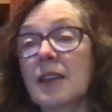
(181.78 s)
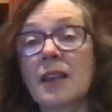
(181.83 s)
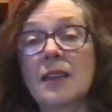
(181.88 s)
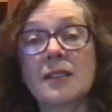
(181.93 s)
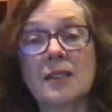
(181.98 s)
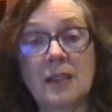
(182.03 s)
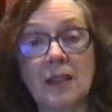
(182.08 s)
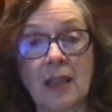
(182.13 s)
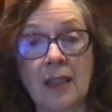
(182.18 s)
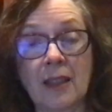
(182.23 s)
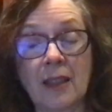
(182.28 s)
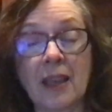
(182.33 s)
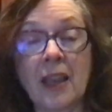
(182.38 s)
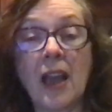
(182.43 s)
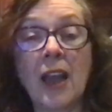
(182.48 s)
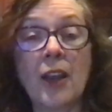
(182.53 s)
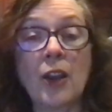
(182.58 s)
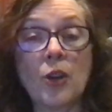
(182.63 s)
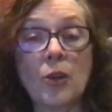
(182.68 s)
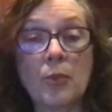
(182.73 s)
a slightly
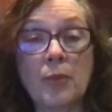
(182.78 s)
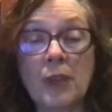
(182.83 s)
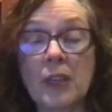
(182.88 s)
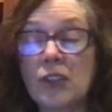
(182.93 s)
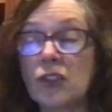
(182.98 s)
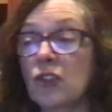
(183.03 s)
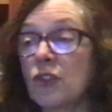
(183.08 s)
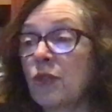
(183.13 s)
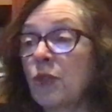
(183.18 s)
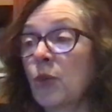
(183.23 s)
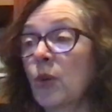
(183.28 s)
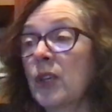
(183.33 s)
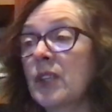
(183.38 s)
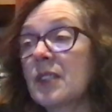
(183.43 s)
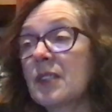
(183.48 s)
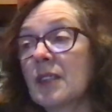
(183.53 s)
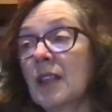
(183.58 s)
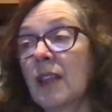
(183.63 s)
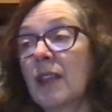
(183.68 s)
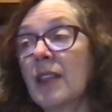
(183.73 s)
higher pitched
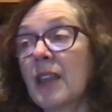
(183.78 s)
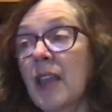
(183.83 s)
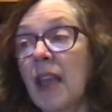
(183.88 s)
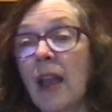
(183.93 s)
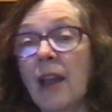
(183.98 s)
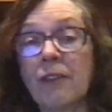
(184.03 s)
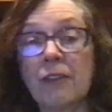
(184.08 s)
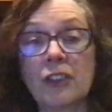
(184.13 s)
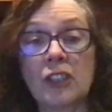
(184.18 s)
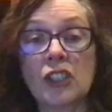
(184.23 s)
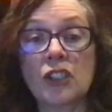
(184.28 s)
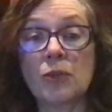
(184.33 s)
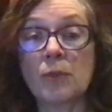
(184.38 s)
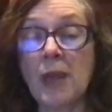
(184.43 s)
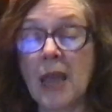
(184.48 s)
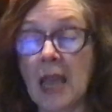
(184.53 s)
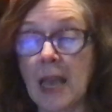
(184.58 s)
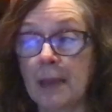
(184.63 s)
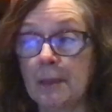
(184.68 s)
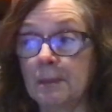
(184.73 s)
voice than the average
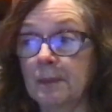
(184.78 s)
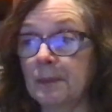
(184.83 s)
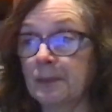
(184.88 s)
man.